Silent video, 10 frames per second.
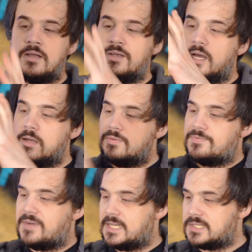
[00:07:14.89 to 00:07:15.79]
No
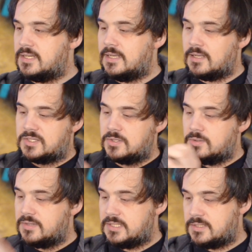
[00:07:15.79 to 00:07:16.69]
fastening at
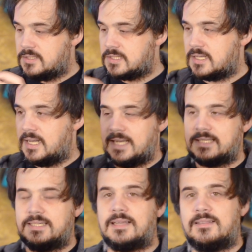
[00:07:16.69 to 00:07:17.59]
all. This is just
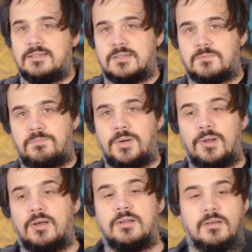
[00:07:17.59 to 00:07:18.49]
elastic. These just
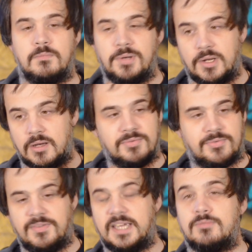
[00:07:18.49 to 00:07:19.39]
pull on and pull
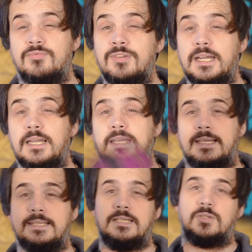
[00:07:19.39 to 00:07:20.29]
off. They're really
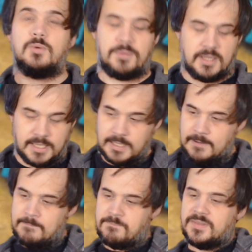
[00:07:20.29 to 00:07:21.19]
easy to apply.
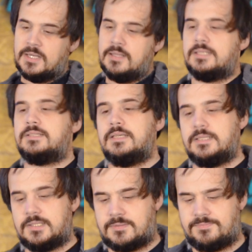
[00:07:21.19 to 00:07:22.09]
This
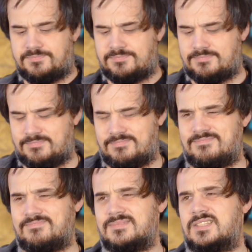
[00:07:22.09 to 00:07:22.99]
is
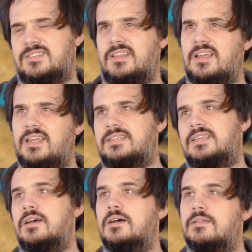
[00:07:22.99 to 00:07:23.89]

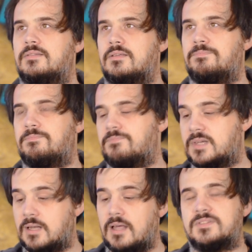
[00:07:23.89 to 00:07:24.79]
the
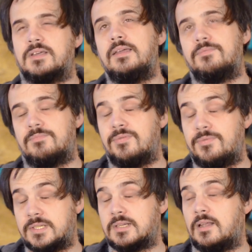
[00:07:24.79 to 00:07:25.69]
gloves. The
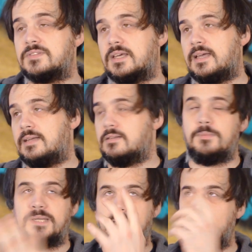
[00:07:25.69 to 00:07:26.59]
first gloves I had,
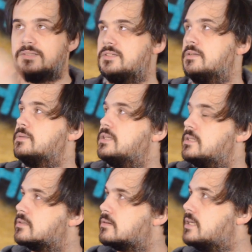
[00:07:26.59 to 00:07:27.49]
nobody cares, Stu,
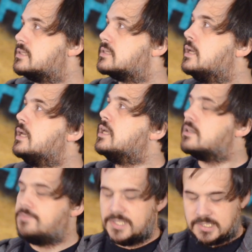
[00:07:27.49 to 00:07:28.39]
Jesus Christ.
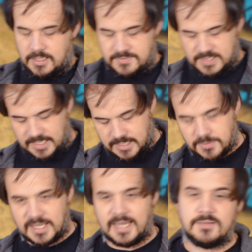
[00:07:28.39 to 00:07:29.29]
The first gloves I had
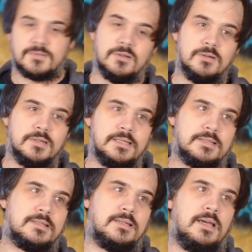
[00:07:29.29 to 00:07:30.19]
were the Hand of
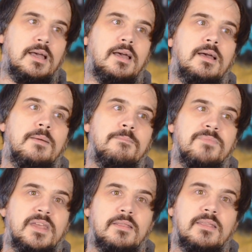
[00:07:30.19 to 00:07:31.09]
Glories,
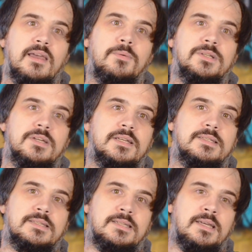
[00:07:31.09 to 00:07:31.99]
and they were
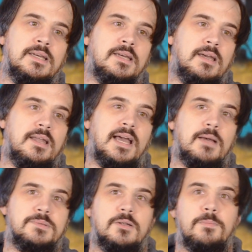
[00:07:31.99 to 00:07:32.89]
just an
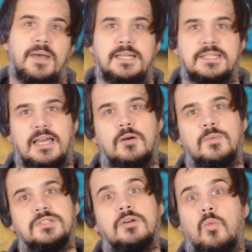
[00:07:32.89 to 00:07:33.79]
absolute pain to get on.
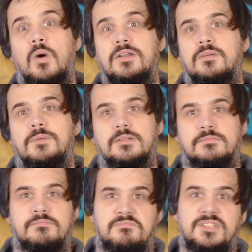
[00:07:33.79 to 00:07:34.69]
Once you got one of them on,
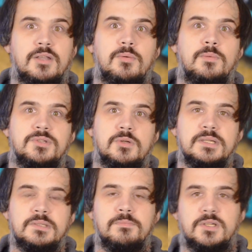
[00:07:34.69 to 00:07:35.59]
the other one was
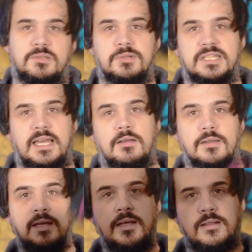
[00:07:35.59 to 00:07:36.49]
almost impossible to get on.